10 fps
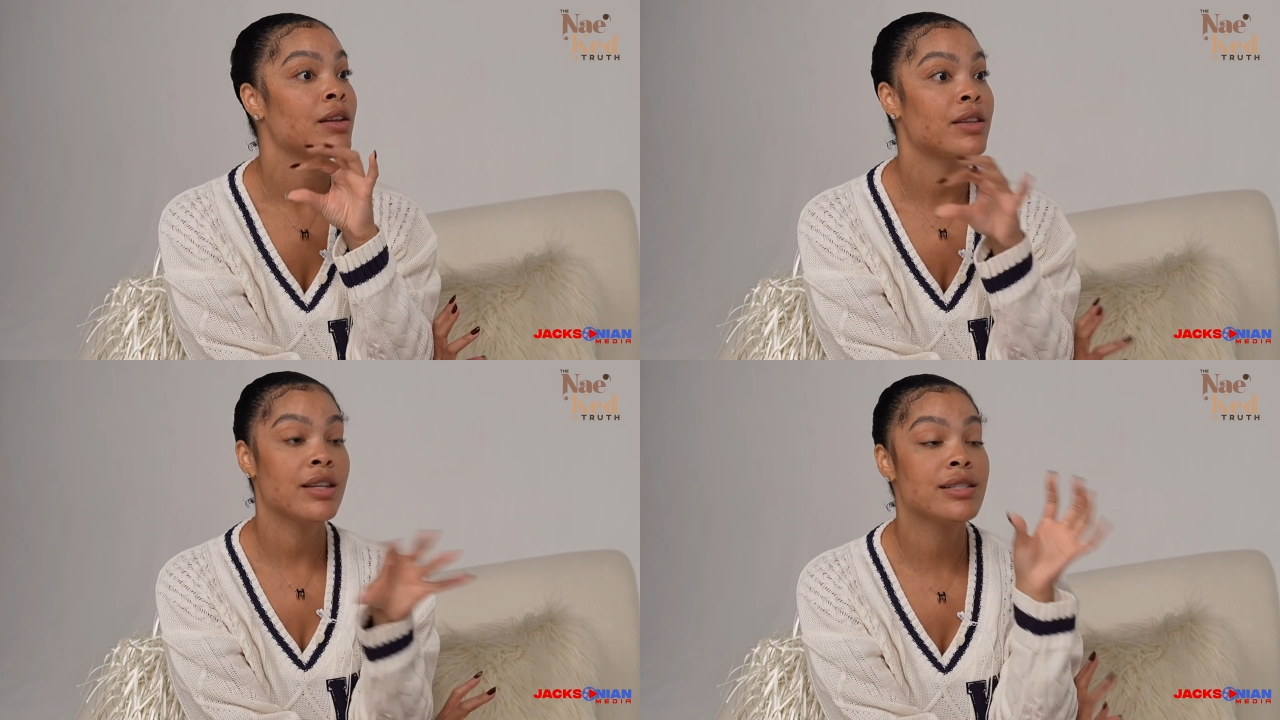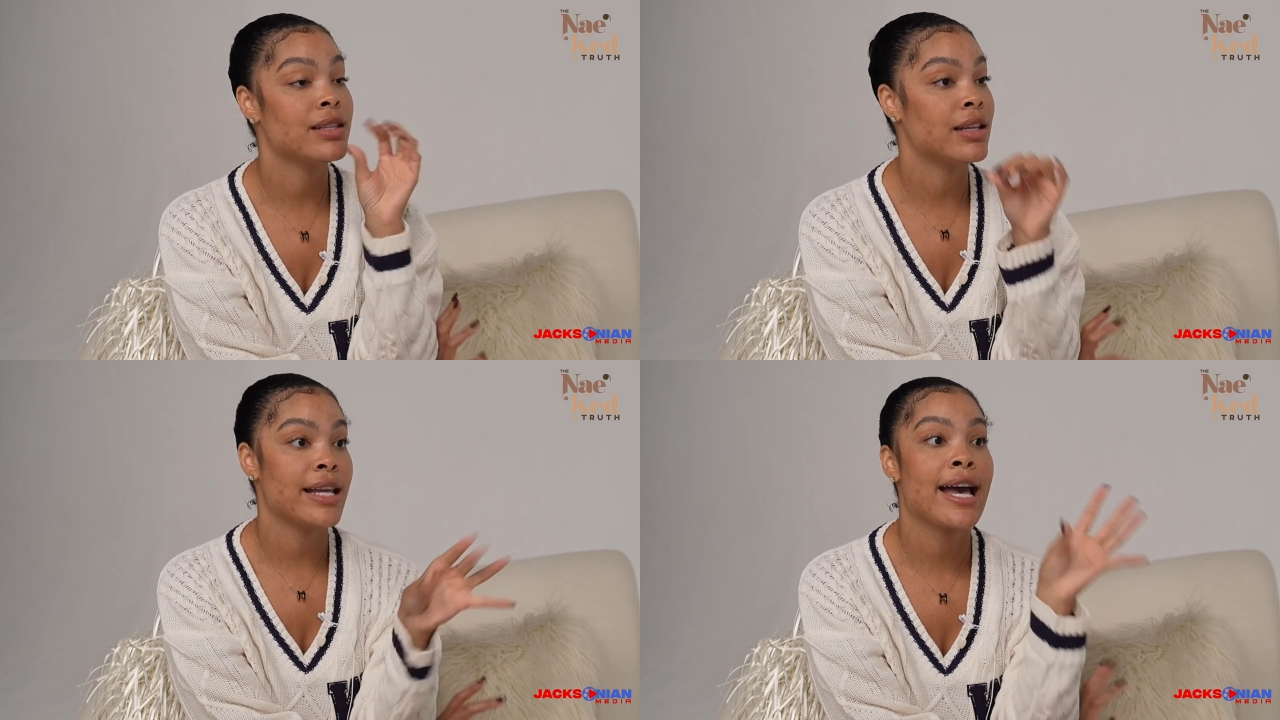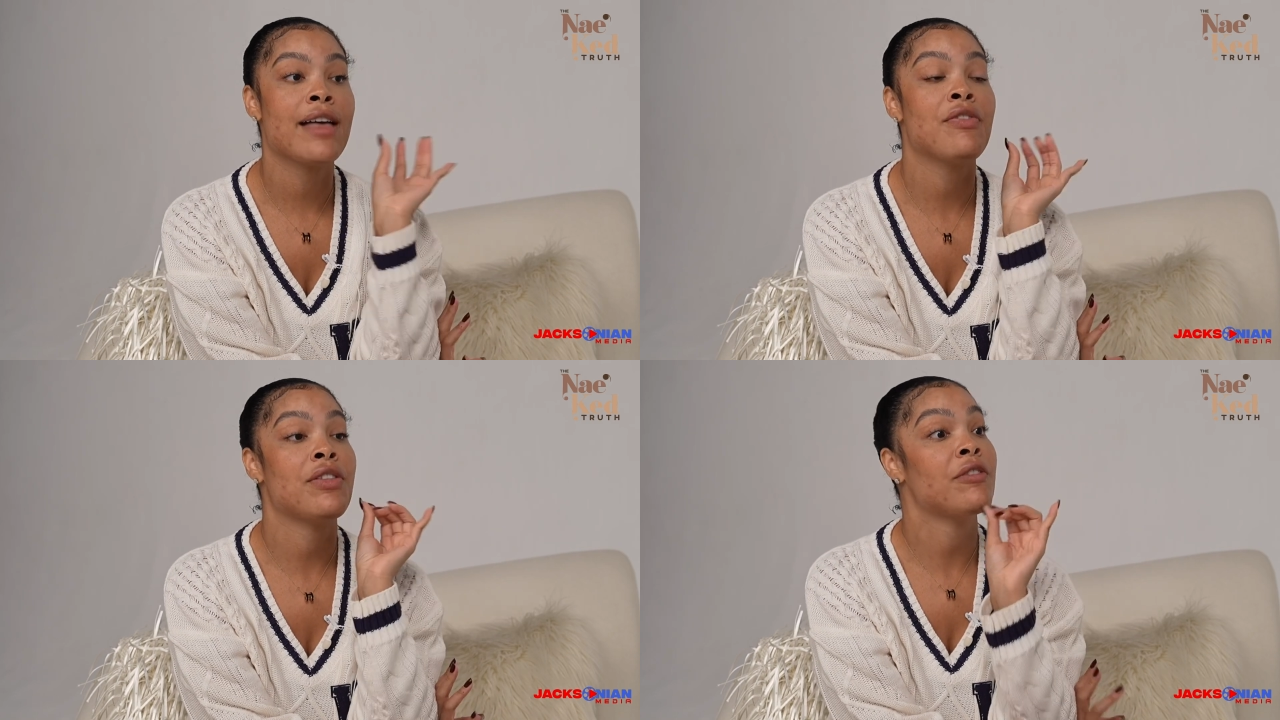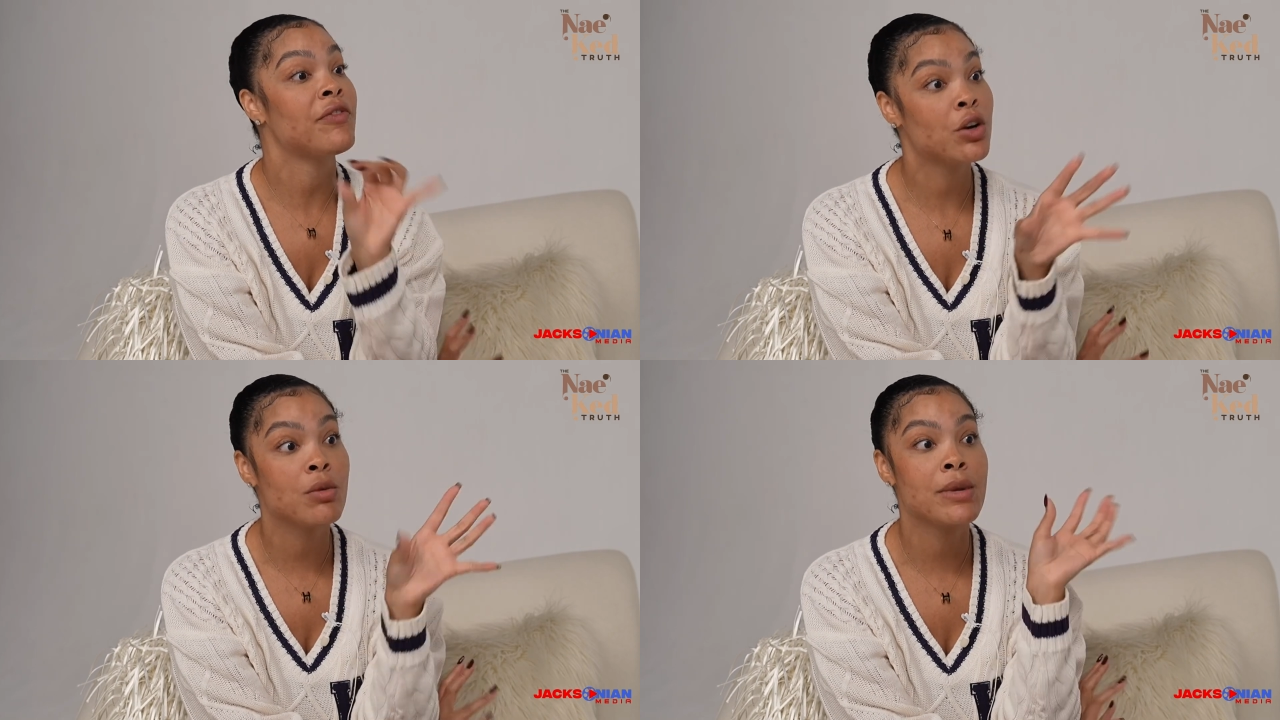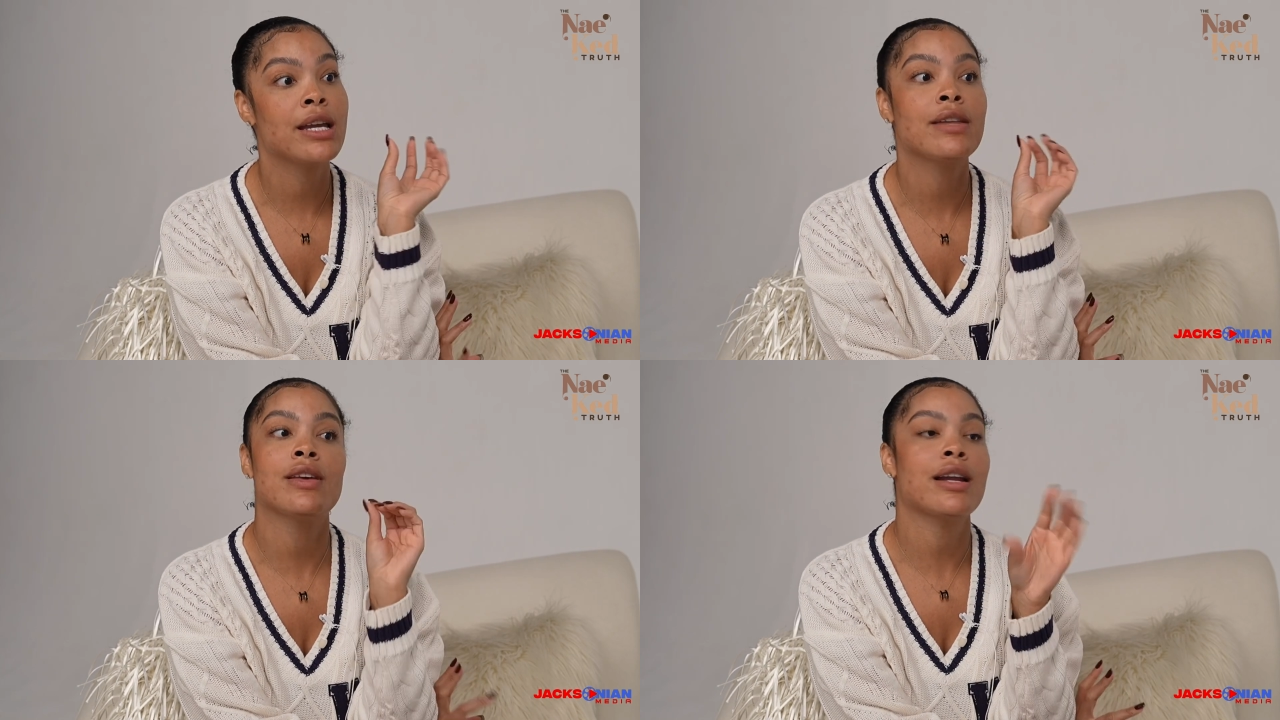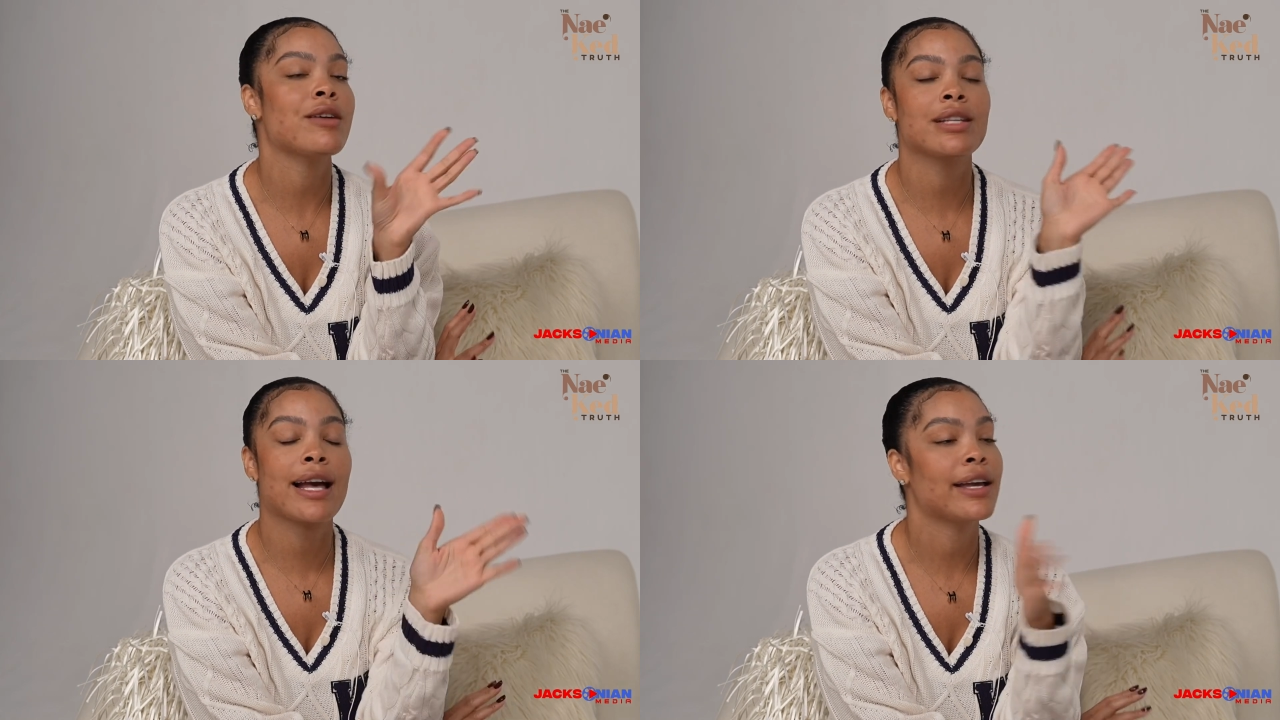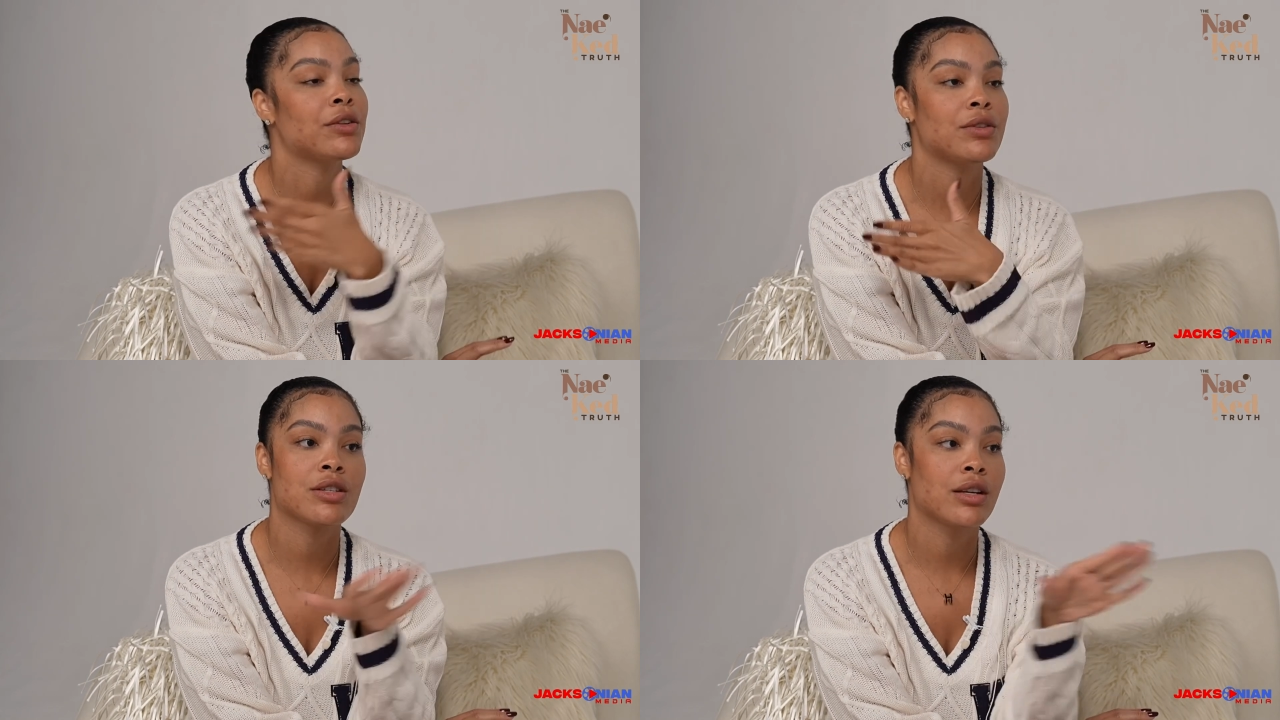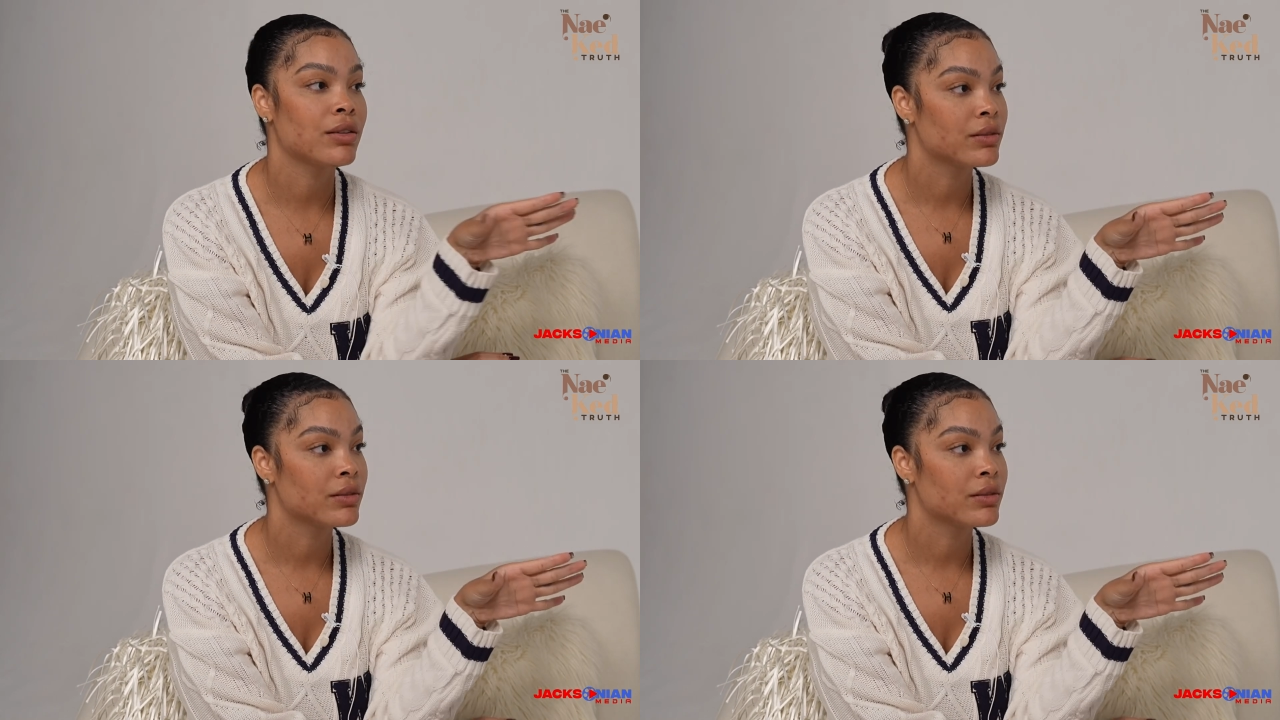the this and the that and then the filming and then I was I can't do this shit.